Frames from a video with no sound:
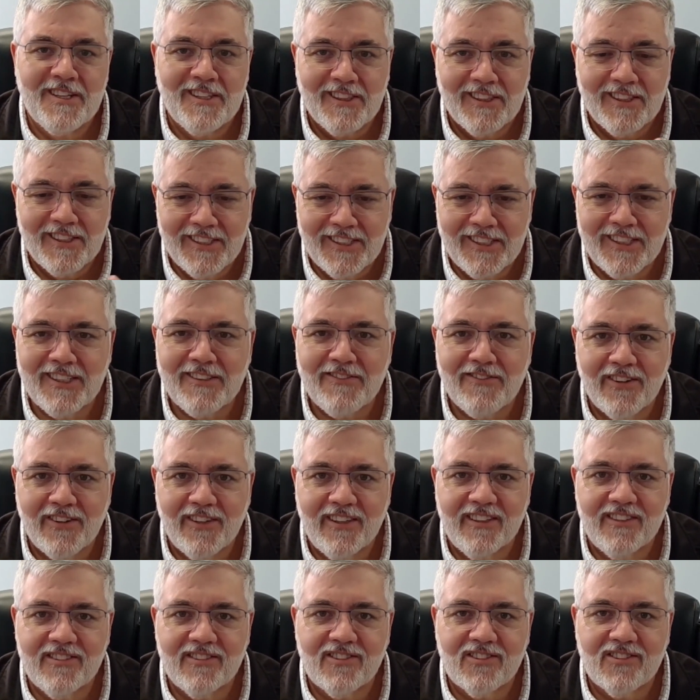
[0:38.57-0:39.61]
The
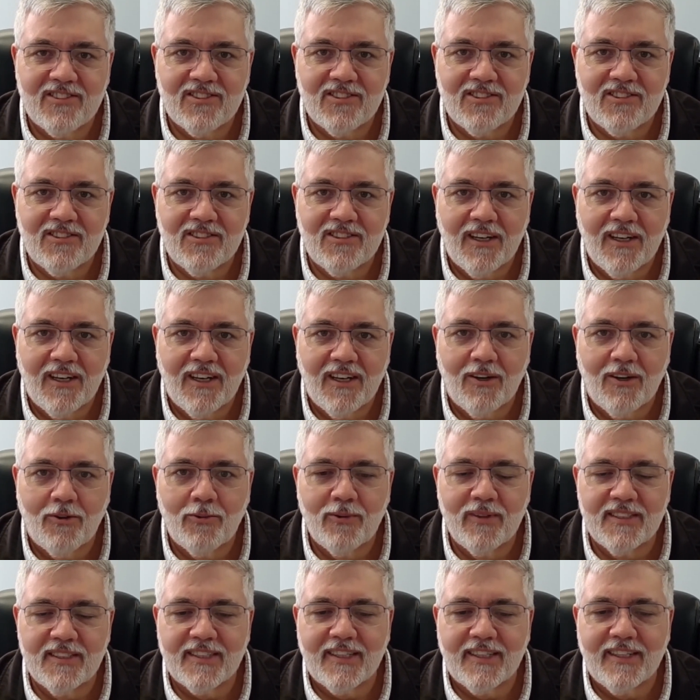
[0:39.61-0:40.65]
difference
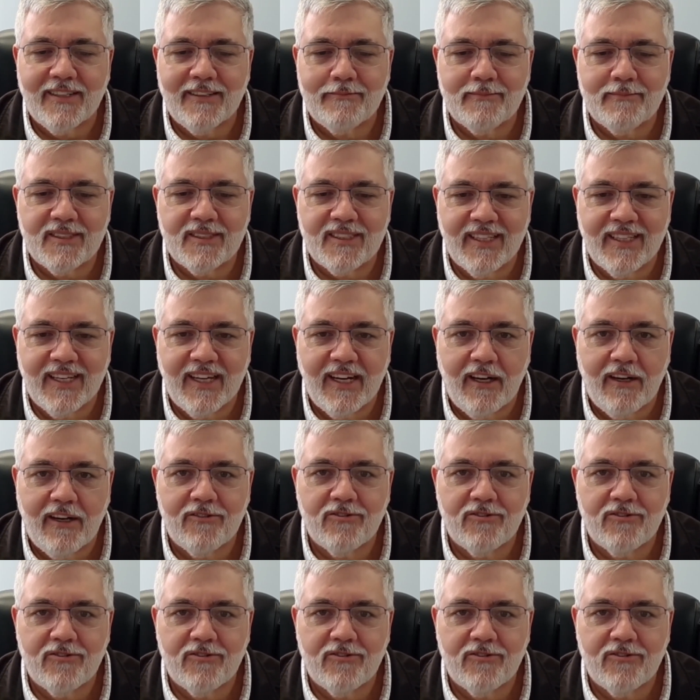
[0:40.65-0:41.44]
always comes down